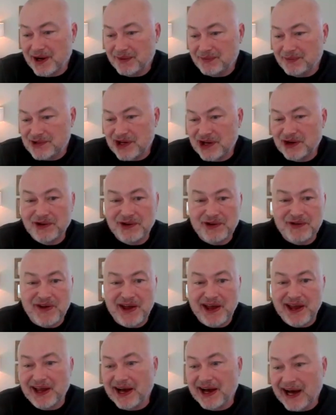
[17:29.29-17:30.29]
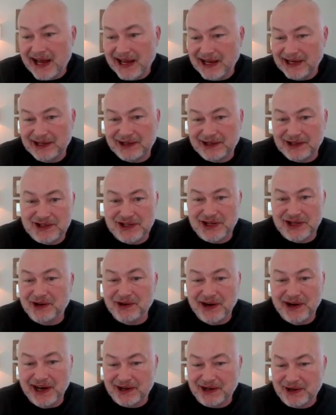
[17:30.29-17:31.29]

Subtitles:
generative AI and it can generate